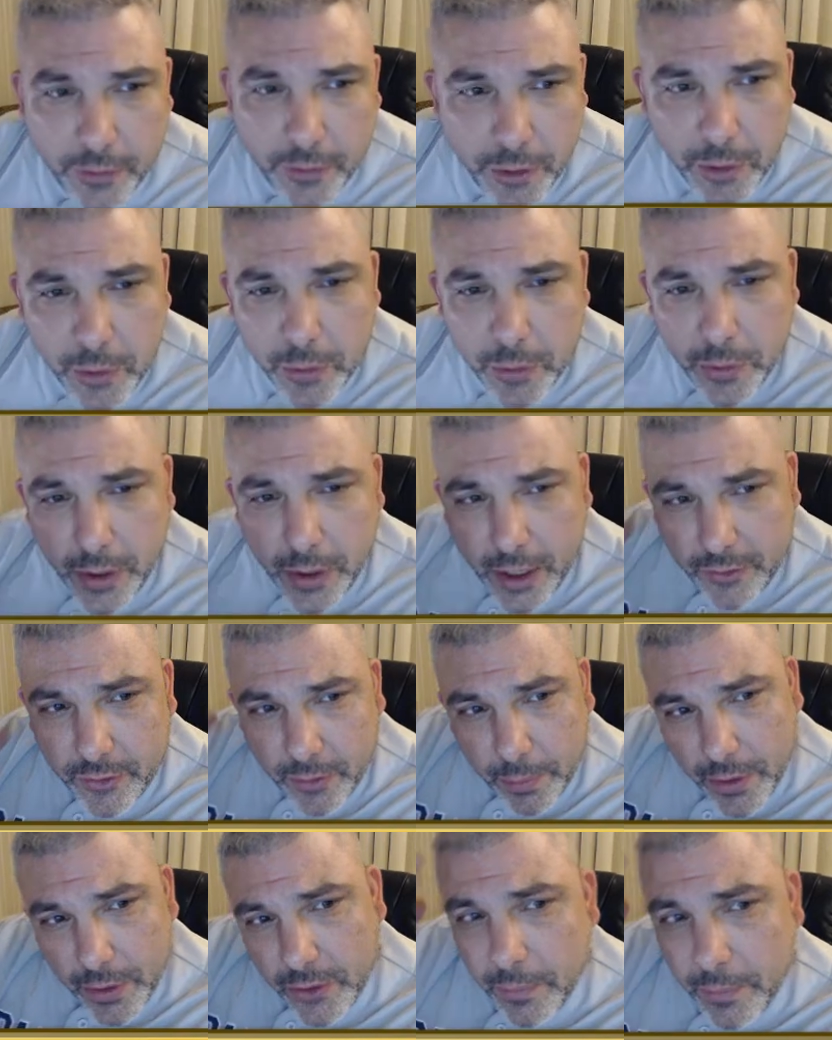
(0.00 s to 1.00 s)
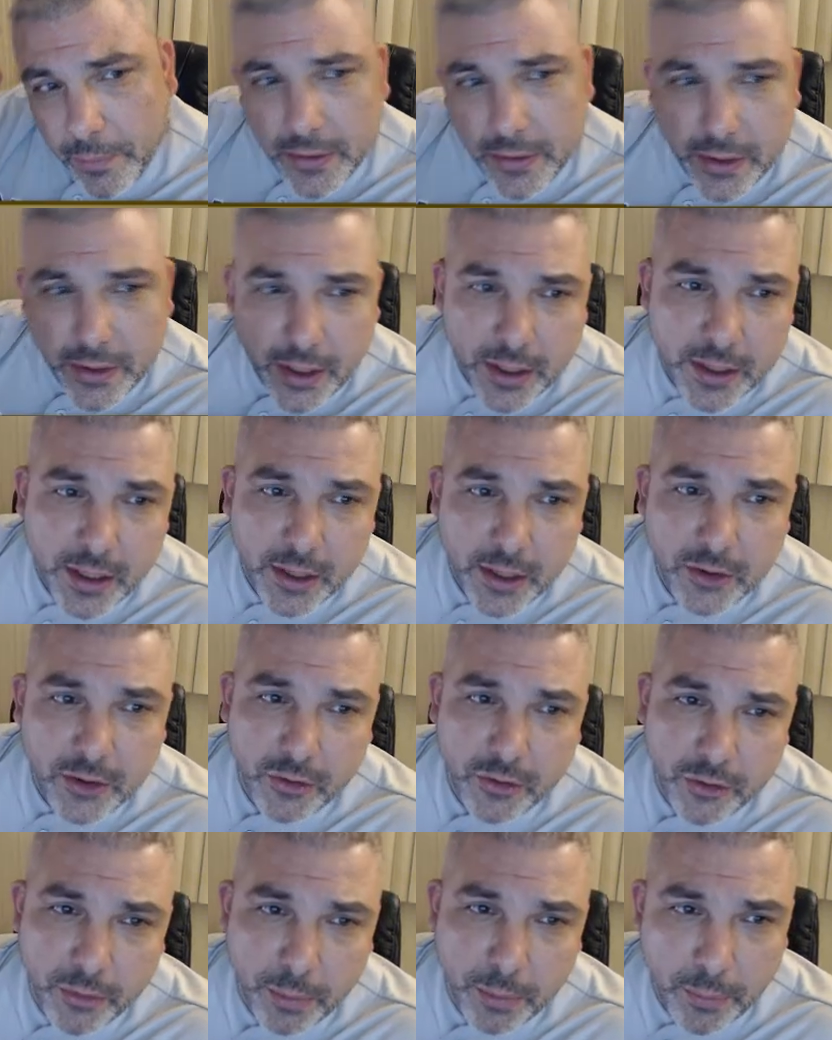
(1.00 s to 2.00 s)
you not to be able to make that connection,
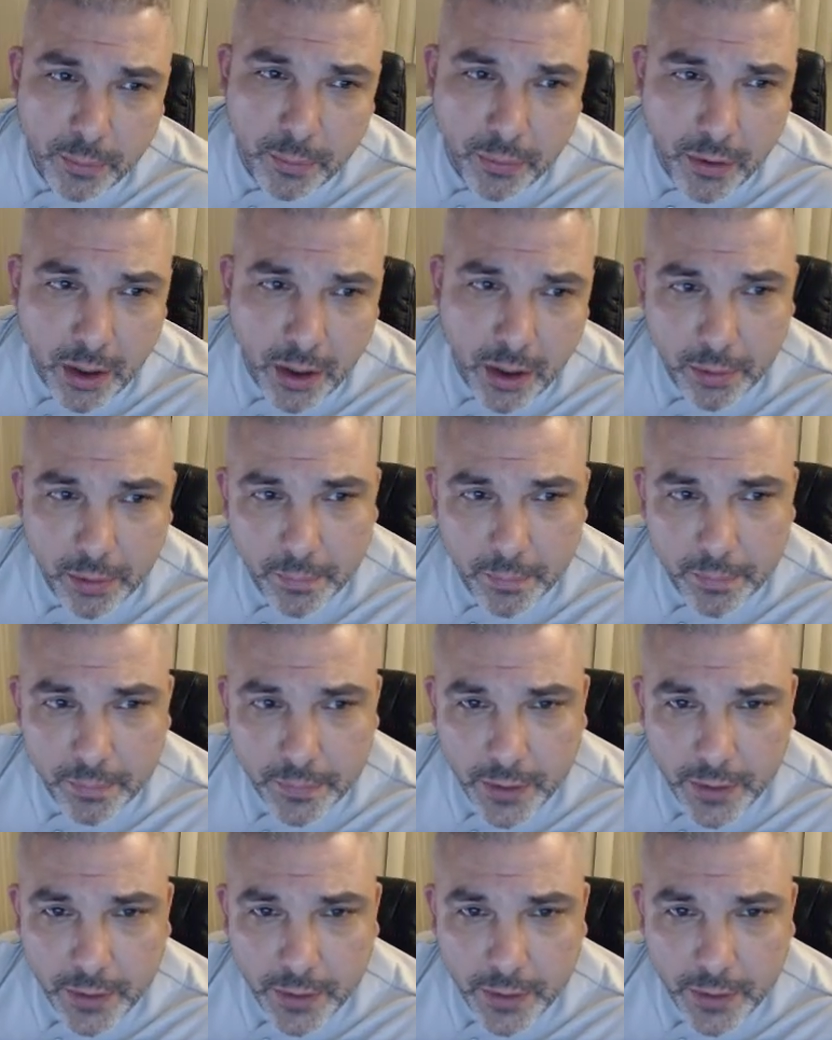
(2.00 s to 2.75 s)
there's a big problem.